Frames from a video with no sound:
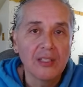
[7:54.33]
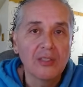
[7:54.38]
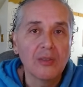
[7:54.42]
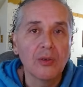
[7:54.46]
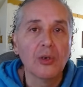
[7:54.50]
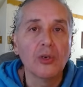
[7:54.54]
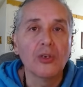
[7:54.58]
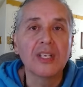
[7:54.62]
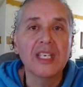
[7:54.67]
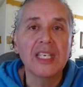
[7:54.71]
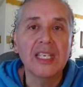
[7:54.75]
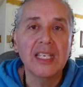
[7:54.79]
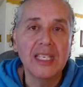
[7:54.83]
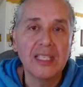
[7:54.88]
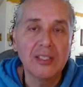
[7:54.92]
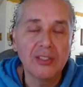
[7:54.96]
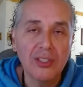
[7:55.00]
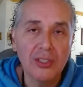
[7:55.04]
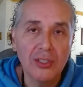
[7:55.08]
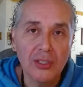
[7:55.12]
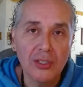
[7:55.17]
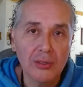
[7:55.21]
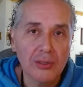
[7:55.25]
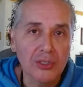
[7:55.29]
hooking
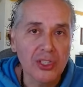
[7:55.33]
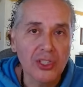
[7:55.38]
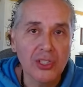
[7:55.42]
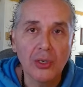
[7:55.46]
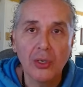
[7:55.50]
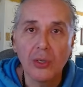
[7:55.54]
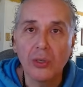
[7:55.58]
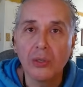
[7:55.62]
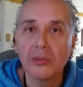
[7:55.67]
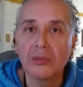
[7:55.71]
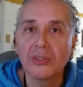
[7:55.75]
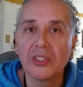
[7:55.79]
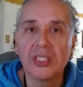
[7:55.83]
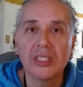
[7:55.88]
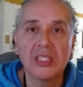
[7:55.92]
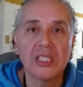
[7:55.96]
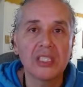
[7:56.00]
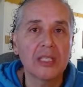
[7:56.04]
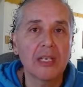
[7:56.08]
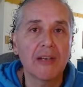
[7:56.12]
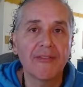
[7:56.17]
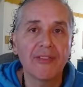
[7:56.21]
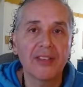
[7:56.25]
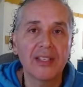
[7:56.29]
into your shows and
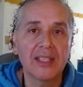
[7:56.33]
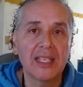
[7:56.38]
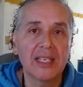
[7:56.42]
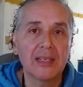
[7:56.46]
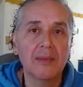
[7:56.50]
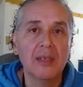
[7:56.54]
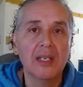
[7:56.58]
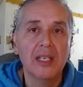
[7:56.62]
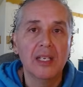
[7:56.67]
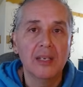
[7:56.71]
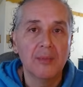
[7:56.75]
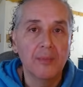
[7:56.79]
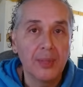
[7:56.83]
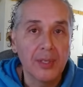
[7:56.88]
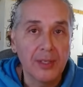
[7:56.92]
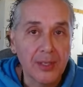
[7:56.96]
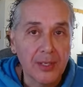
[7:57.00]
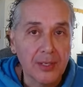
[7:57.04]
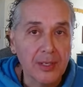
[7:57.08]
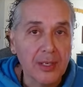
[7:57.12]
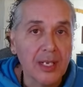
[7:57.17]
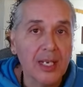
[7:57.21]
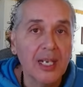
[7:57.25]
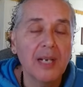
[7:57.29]
stuff like that. But
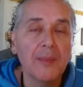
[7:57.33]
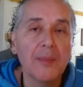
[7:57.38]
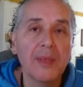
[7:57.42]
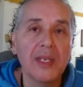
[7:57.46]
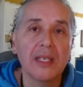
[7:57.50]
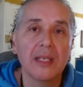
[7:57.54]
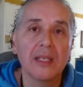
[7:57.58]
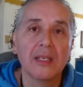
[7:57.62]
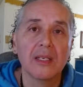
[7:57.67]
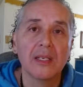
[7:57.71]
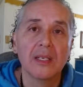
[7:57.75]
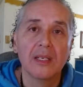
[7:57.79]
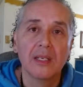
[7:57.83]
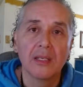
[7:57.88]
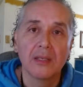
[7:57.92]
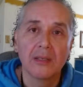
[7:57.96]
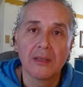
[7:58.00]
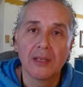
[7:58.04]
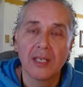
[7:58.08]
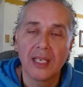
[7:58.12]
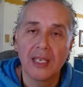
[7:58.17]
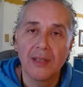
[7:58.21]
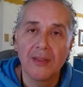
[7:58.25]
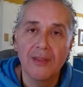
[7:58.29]
they're coming,
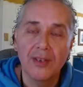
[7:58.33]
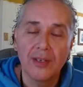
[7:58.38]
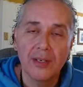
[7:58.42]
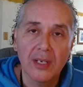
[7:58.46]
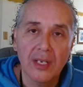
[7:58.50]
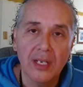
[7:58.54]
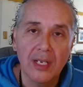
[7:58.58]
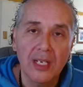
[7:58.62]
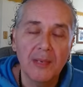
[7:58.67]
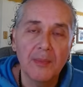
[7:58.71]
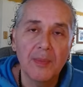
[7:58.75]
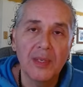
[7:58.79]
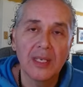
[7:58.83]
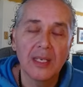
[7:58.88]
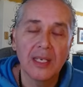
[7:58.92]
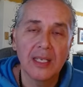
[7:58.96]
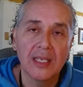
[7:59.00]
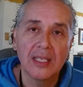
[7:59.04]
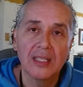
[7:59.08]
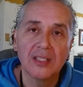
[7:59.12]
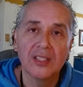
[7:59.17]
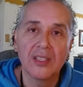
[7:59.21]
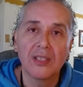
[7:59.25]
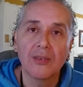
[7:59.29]
okay, they're coming. And
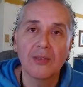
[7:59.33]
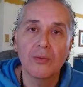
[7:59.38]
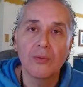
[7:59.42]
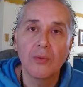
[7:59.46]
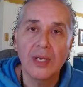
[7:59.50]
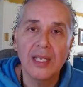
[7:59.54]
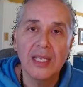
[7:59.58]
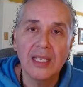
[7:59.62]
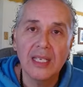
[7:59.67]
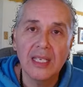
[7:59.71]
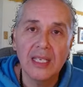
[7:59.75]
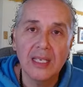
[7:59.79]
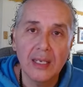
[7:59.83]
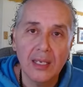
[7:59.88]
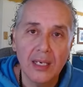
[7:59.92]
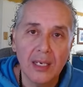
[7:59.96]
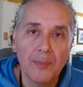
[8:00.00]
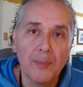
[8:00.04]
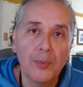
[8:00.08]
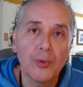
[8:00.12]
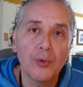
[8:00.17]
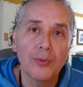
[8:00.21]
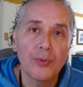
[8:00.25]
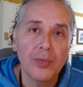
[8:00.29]
as they're waking
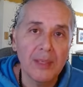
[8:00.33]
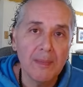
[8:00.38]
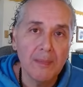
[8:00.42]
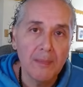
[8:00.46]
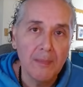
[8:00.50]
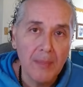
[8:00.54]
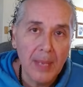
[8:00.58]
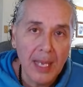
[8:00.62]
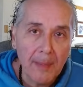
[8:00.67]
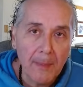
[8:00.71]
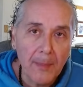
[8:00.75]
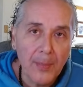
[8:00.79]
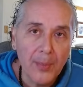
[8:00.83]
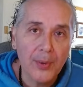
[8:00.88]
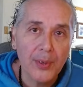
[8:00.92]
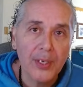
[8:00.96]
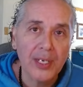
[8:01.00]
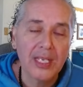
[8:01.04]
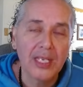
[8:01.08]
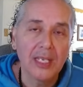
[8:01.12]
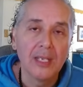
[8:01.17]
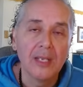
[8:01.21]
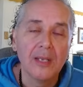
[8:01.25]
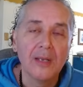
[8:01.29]
up or
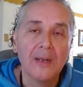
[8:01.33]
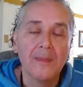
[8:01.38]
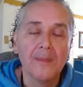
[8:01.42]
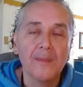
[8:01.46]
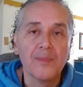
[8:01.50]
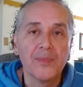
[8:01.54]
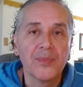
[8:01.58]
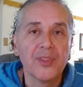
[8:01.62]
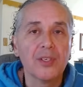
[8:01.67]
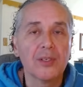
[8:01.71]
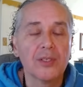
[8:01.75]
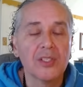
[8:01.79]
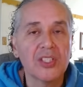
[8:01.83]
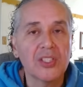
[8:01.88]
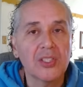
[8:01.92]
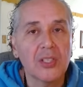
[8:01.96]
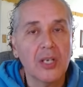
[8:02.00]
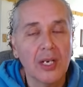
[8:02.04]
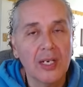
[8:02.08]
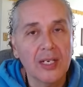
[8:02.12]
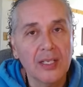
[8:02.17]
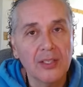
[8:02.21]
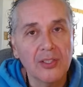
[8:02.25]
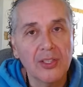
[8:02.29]
remembering, they're
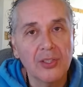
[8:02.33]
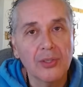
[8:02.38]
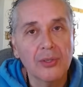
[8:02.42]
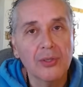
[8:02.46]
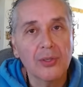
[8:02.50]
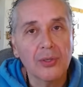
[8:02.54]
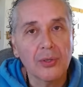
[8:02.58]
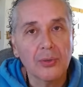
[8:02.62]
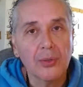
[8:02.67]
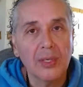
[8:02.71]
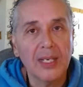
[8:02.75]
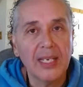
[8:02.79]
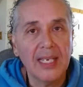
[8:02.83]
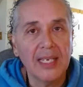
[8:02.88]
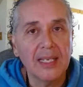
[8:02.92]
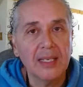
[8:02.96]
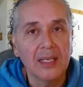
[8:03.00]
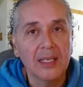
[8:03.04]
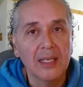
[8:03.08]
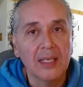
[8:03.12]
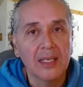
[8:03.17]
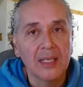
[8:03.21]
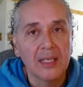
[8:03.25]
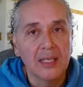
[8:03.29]
starting to create
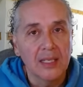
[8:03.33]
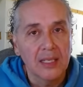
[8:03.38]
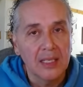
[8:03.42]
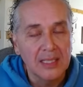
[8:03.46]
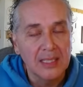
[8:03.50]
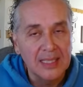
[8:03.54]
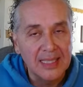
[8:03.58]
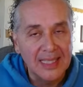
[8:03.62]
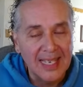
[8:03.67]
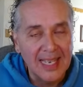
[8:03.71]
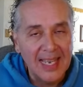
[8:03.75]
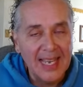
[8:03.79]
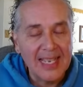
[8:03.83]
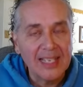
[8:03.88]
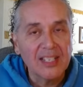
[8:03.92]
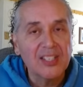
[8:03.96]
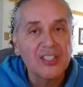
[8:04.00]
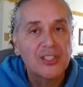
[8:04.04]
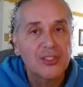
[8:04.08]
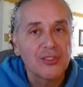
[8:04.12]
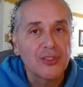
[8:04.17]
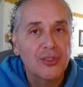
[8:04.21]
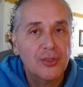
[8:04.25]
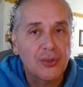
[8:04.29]
an
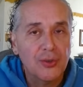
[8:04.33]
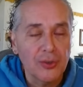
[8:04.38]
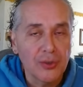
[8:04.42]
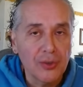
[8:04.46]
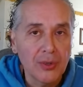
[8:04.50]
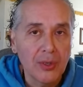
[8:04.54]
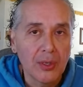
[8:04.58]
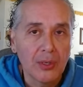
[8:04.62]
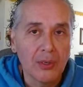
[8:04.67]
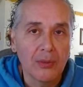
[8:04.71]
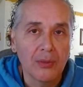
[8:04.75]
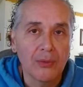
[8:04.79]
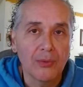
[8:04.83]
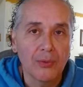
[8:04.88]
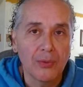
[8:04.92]
external